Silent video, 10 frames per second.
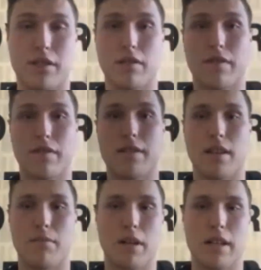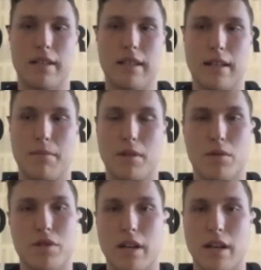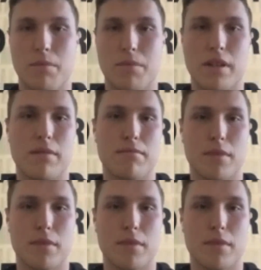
they're facing, but we're trying to help them,